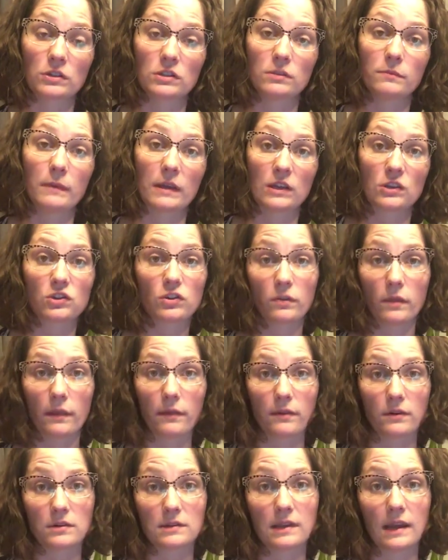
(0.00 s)
to make sure
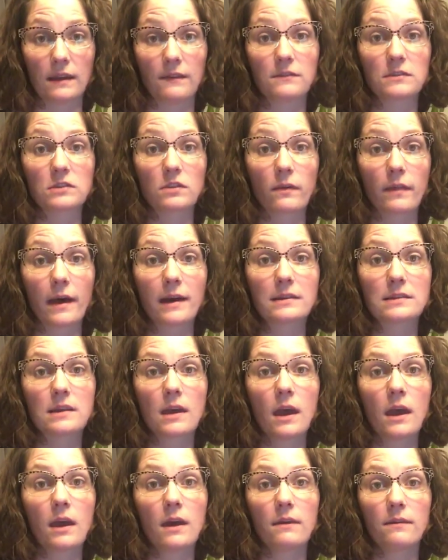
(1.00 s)
that they're safe. So that's
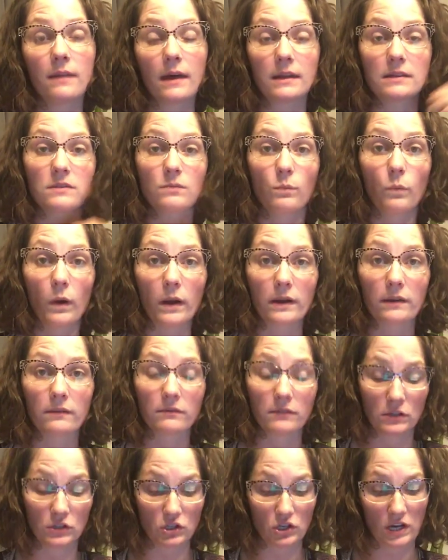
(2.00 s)
that's one
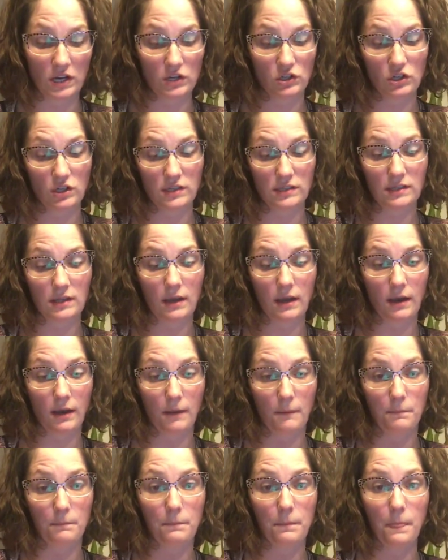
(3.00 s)
of the changes
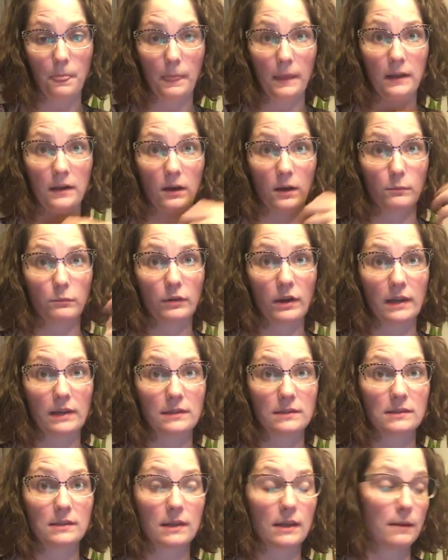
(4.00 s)
um, in our
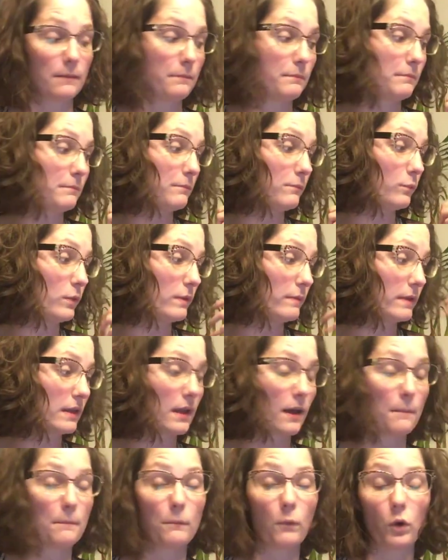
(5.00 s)
brains. It we
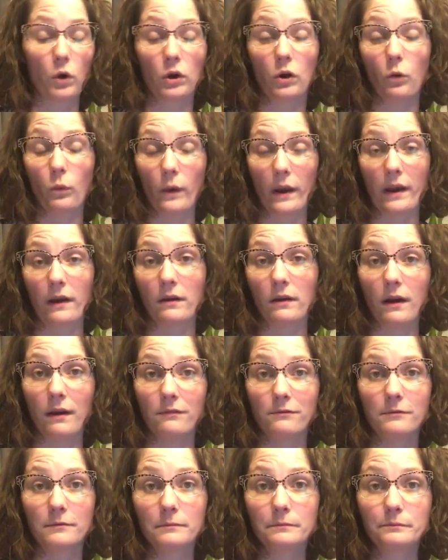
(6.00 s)
become more aware
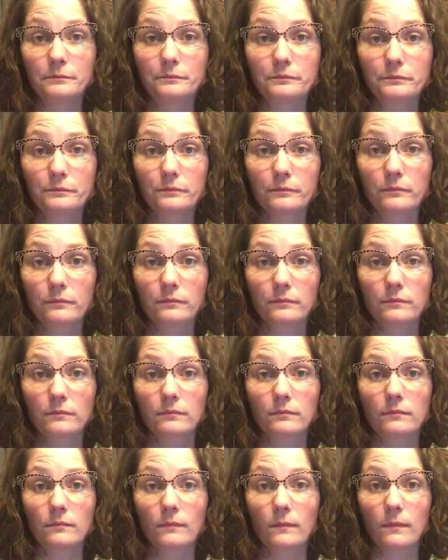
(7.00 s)
of
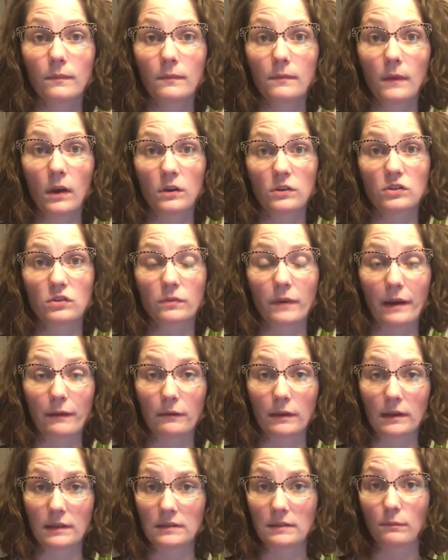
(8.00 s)
our
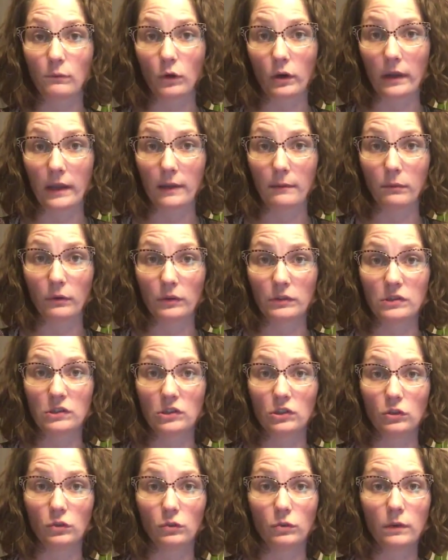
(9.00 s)
surroundings and more able
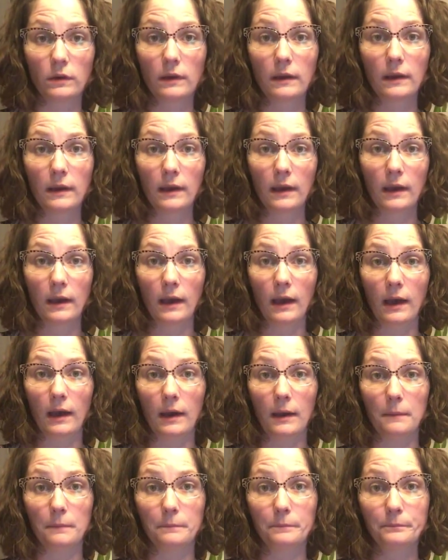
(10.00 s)
to
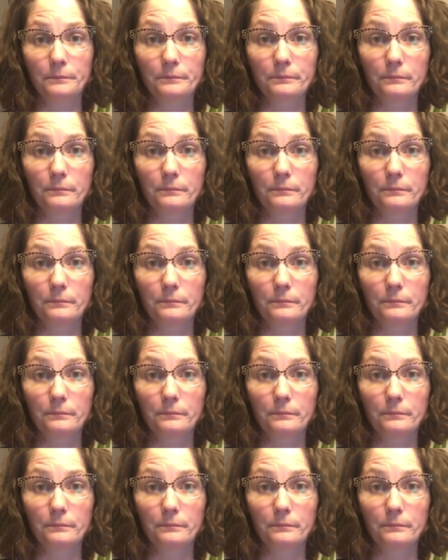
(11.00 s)
um,